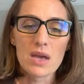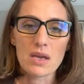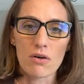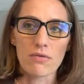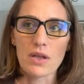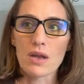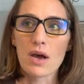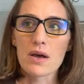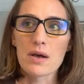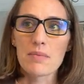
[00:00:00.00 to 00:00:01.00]
Kelvin.
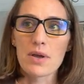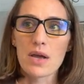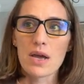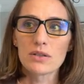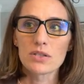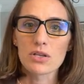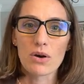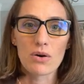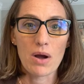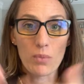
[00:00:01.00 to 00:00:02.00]
Um, and
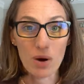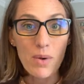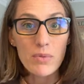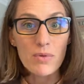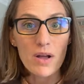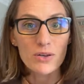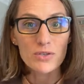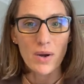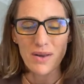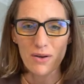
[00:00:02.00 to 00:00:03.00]
so I'm wearing my blue blockers
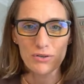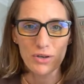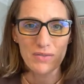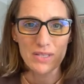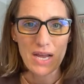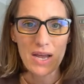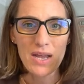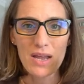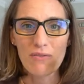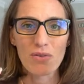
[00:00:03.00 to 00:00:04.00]
right now during the
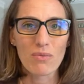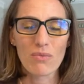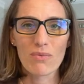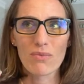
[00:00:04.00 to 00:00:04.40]
day, even,